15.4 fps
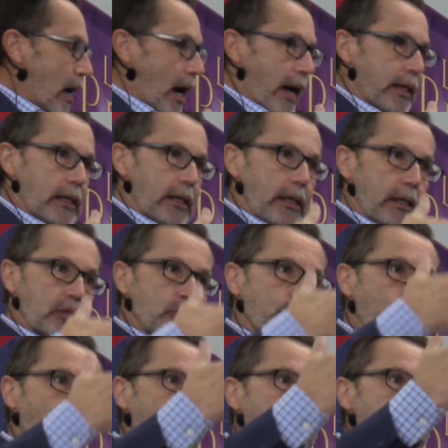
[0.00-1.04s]
I can
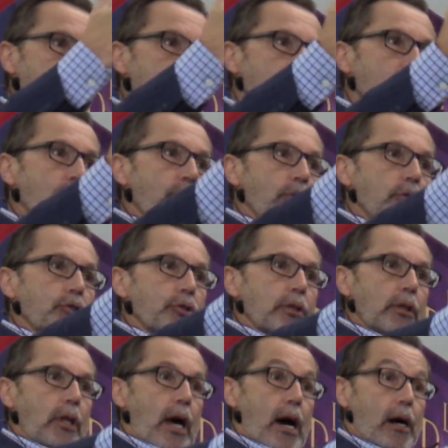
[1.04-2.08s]
express
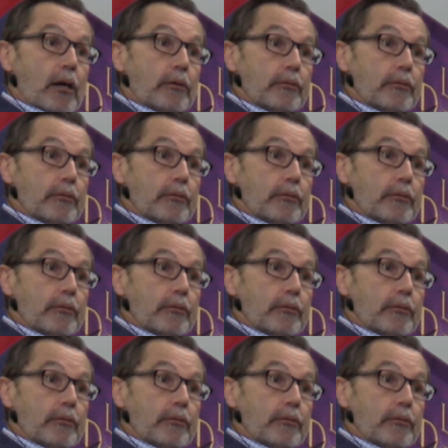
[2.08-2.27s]
Christian love.